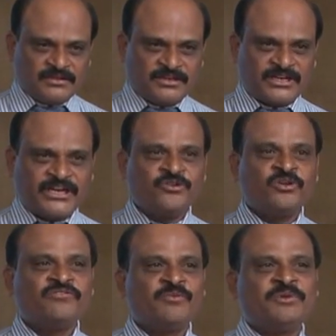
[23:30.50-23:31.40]
try to
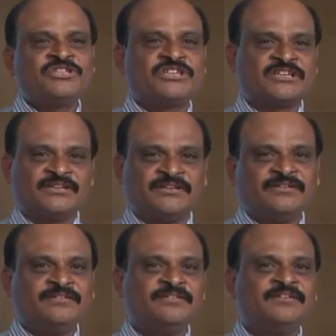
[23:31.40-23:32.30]
give a picture.
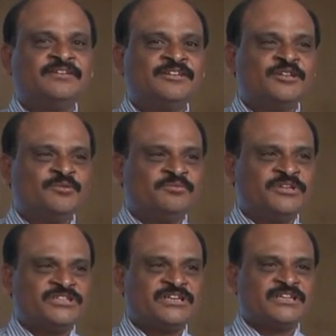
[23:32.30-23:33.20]

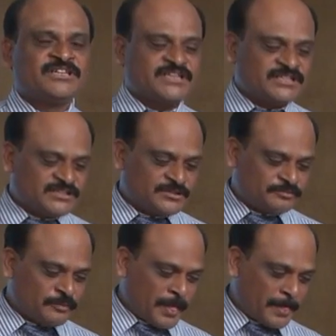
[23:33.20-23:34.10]
Picture in the sense,
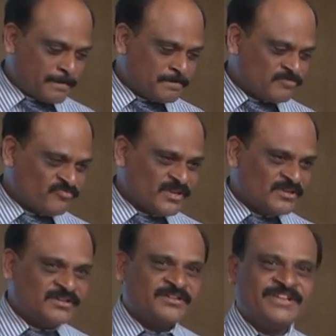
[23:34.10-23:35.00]

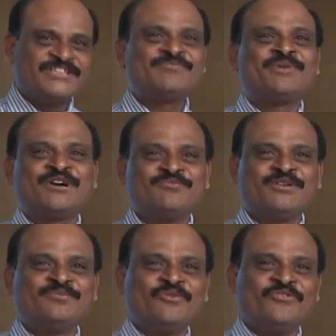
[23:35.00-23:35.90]
there is a
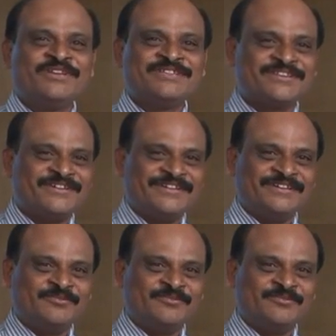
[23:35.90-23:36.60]
Bagban movie is called.